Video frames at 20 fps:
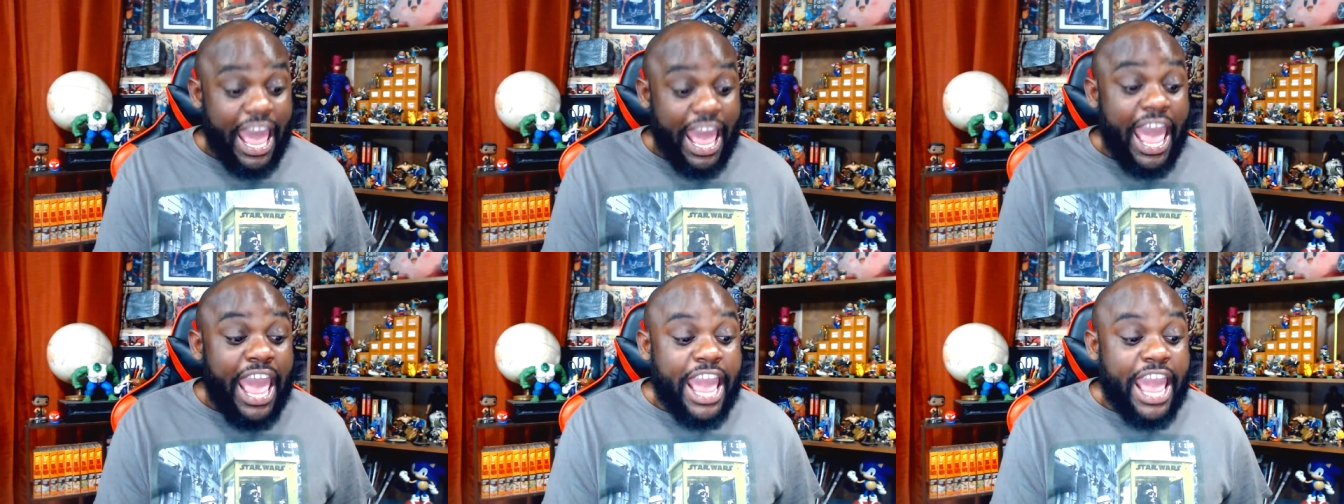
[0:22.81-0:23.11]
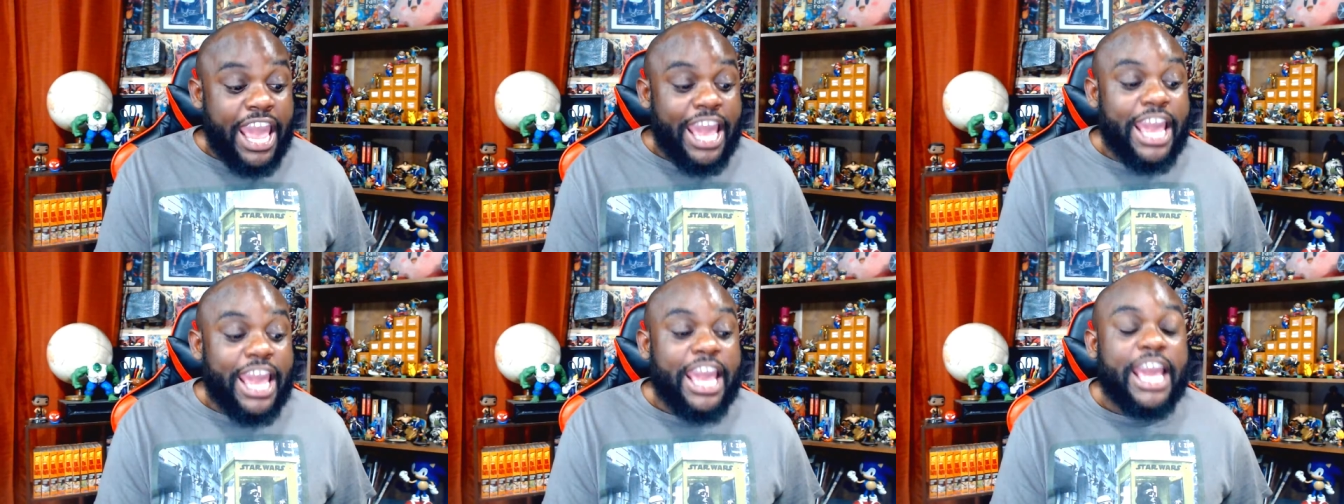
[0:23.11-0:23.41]

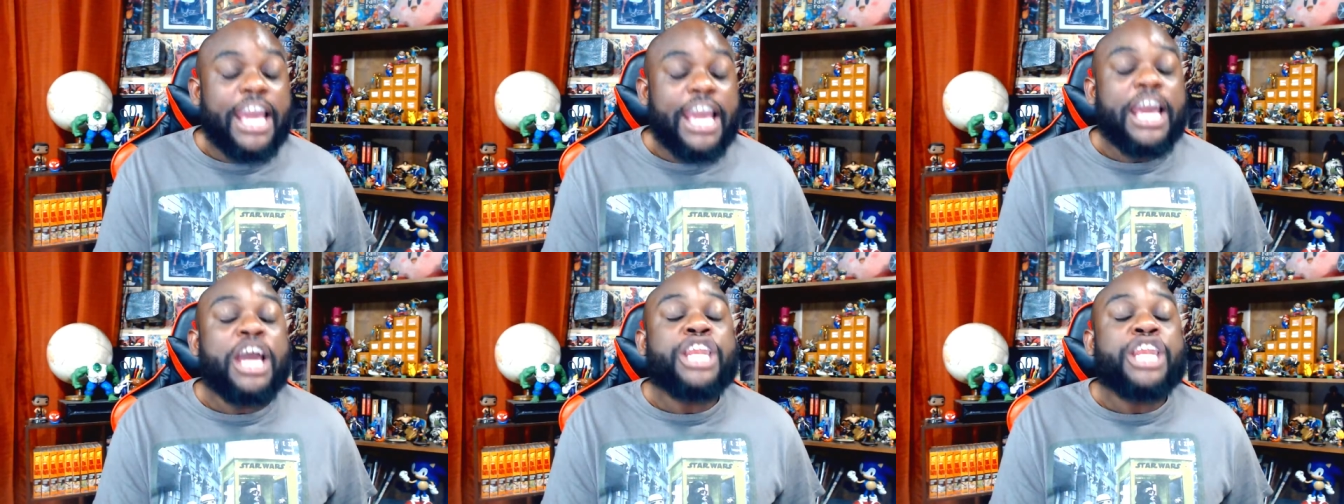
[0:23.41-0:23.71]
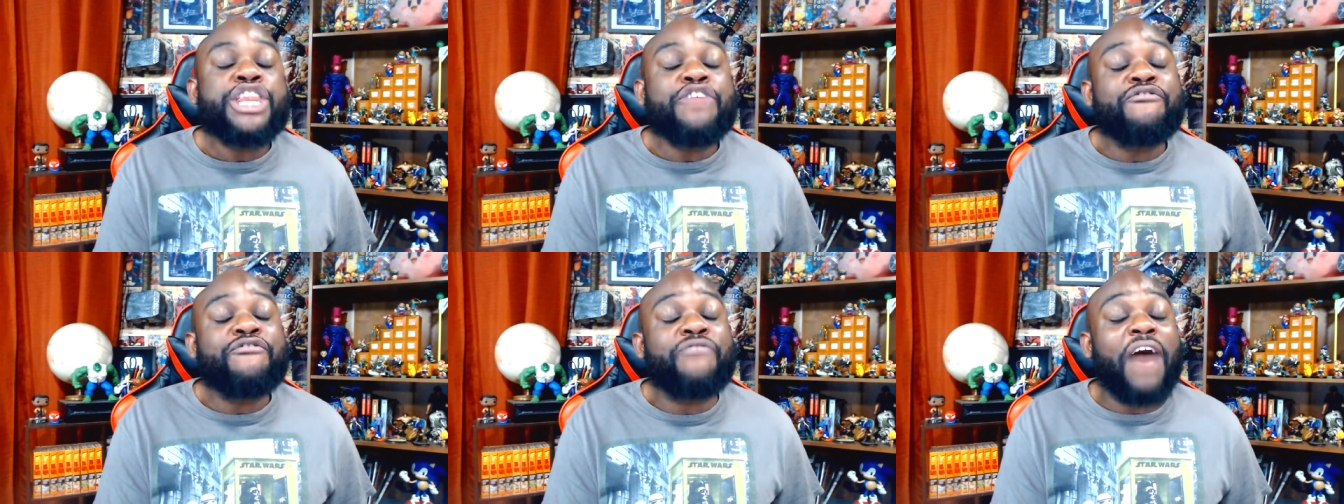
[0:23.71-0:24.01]
A
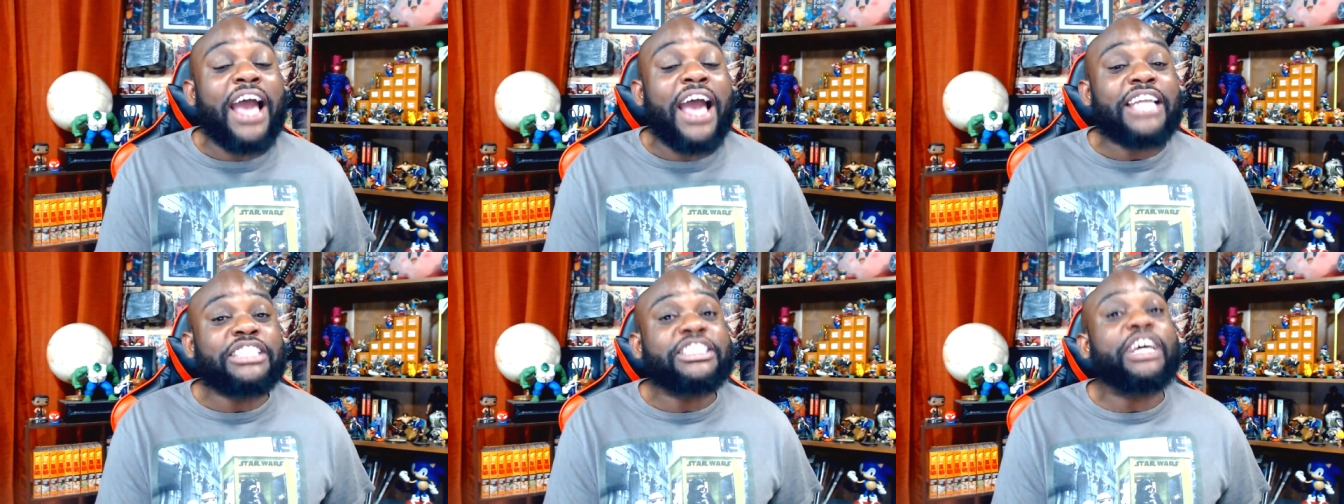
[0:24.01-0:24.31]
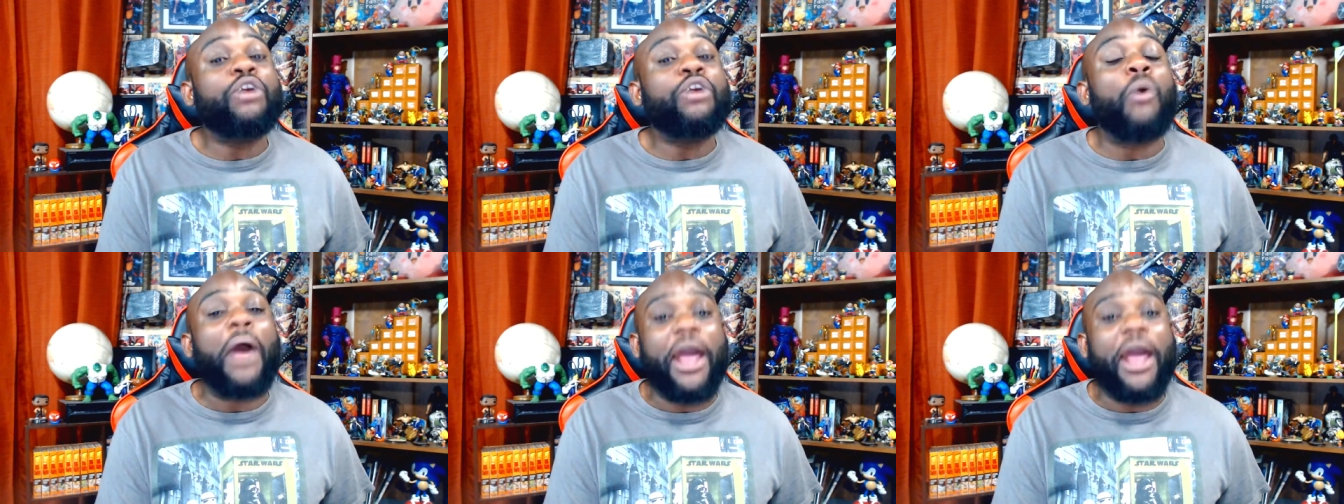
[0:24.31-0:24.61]
device
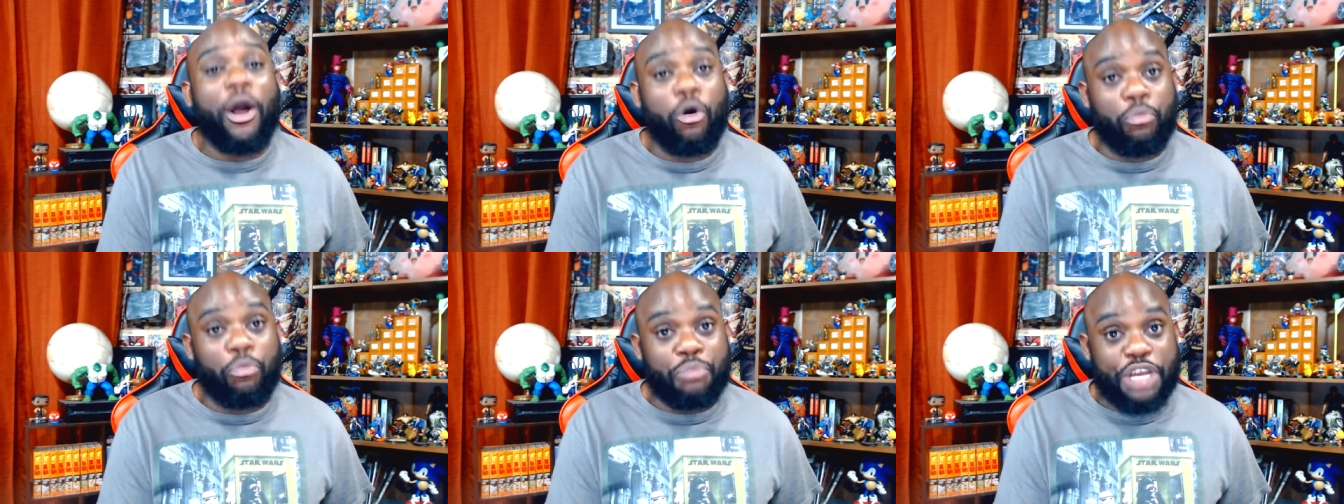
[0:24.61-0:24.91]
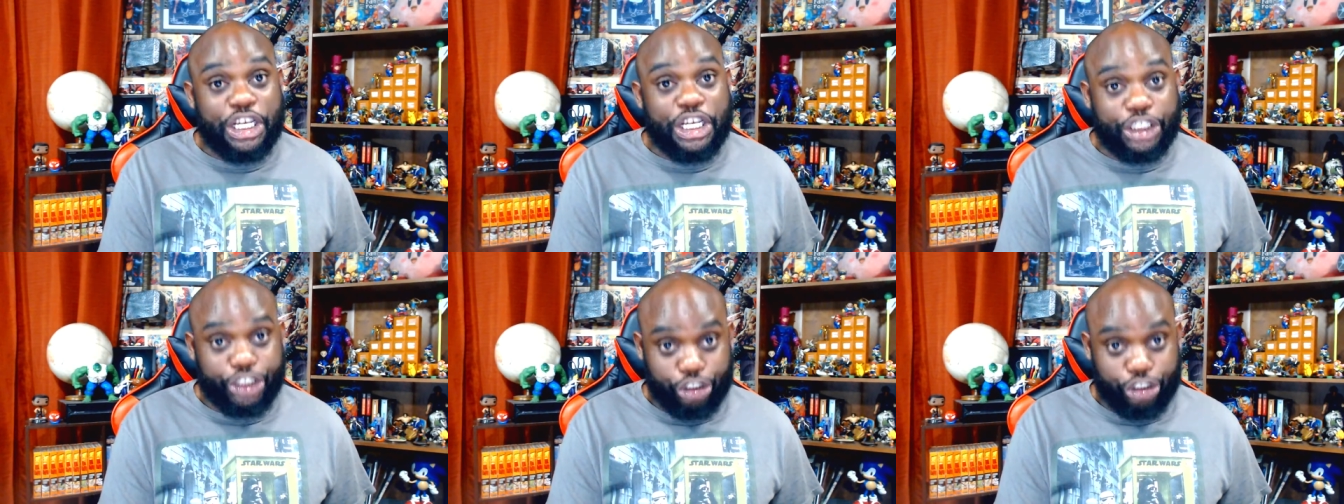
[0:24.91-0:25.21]
that'll help
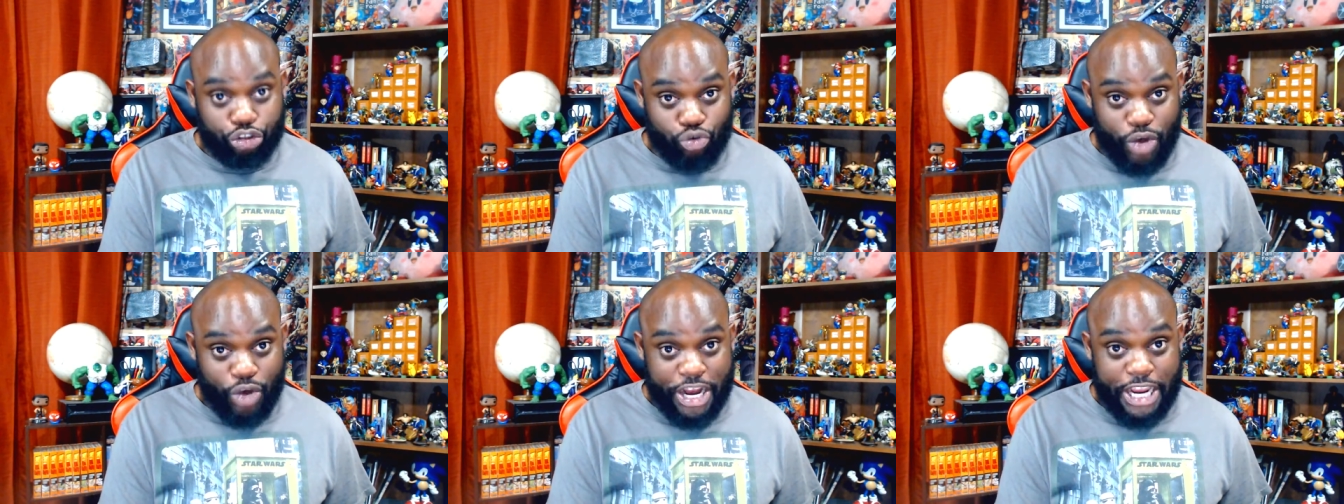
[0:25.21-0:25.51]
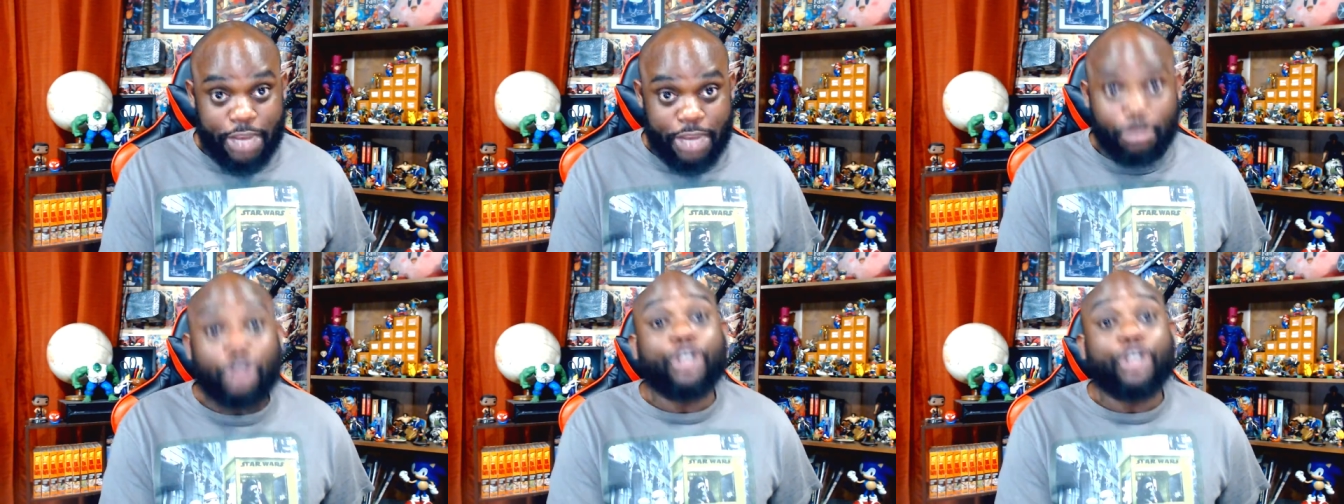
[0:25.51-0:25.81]
me
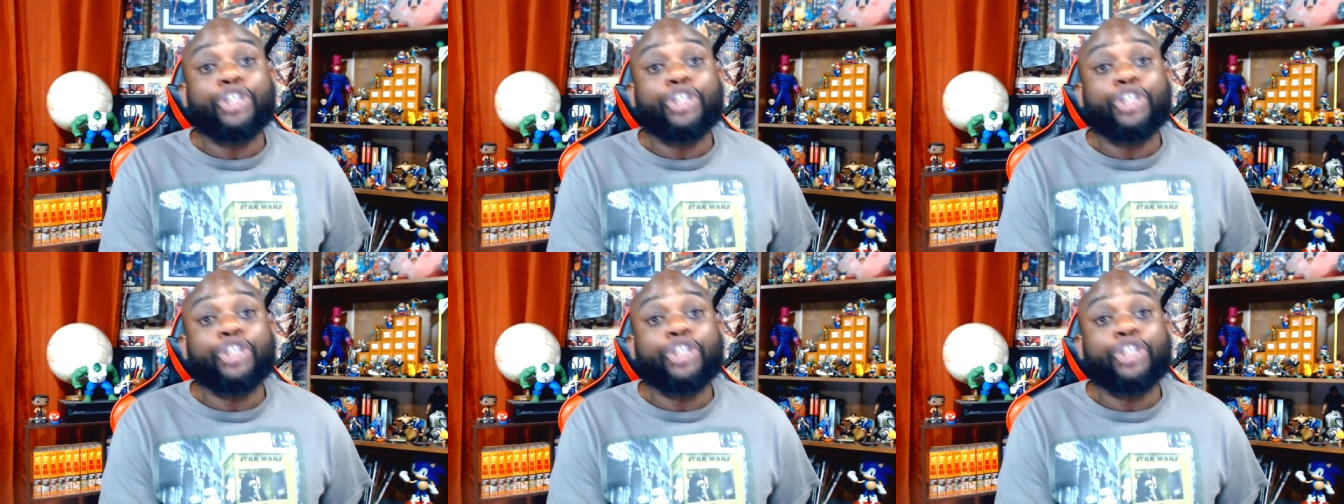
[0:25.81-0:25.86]
stream.